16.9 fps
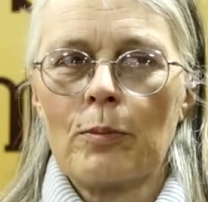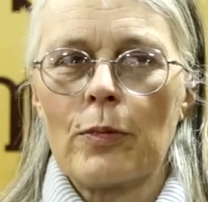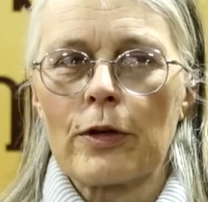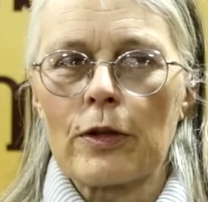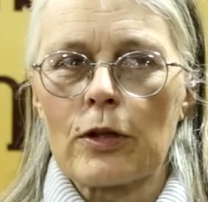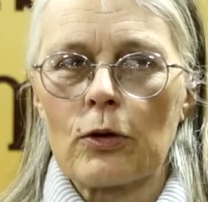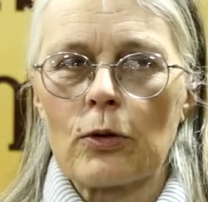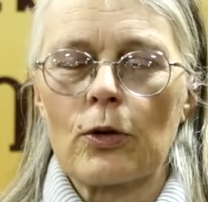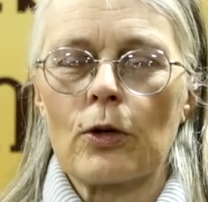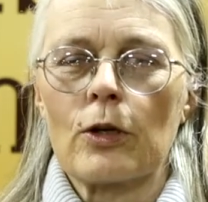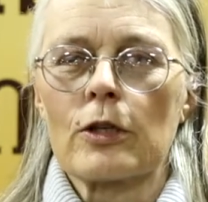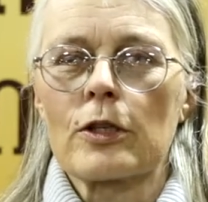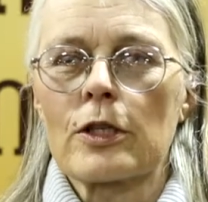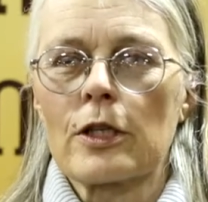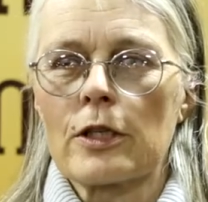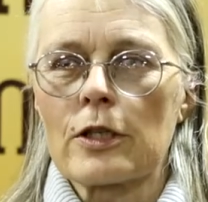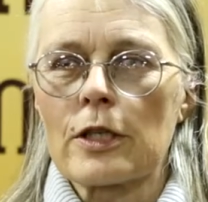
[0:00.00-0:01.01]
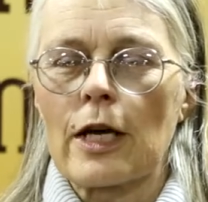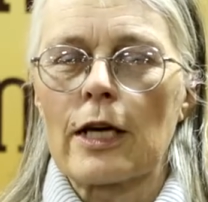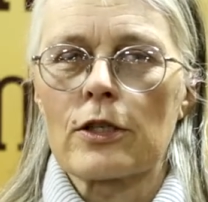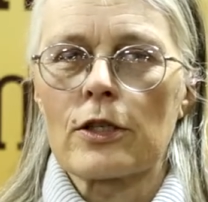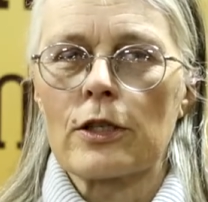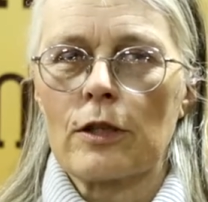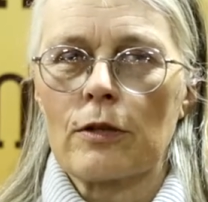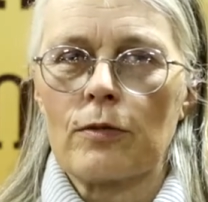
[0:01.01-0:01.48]
but the horses
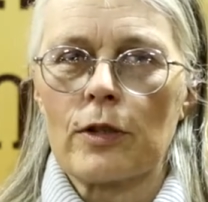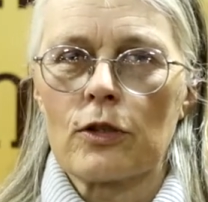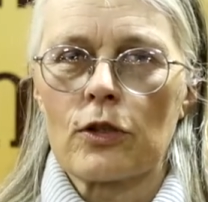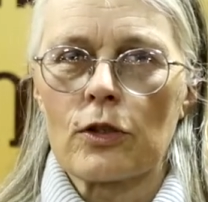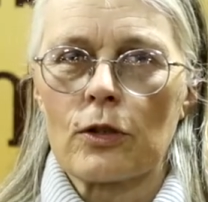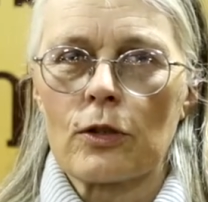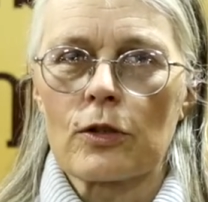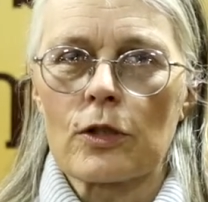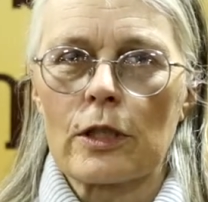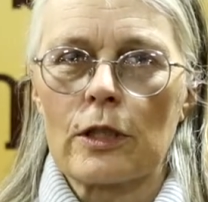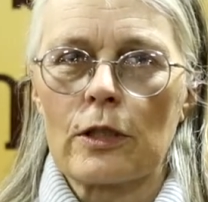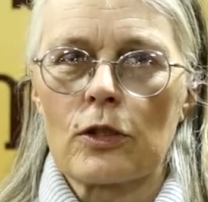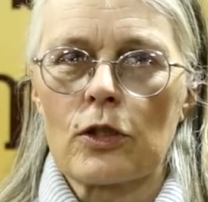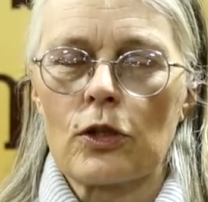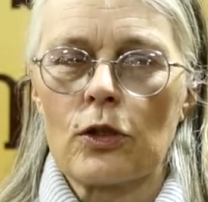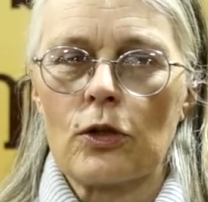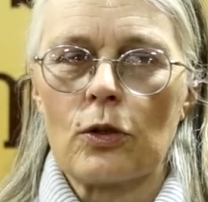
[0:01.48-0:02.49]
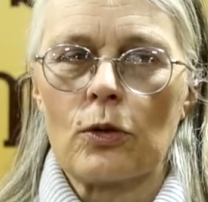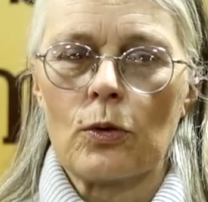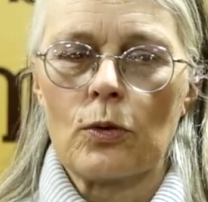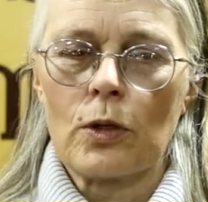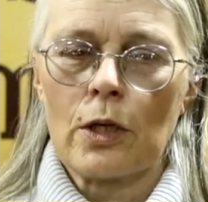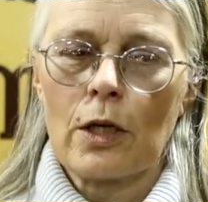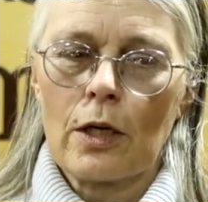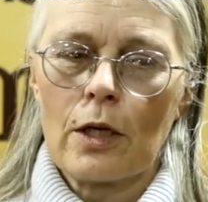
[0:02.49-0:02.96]
as individuals
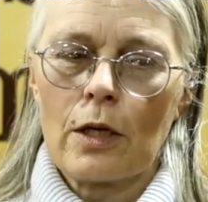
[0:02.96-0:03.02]
into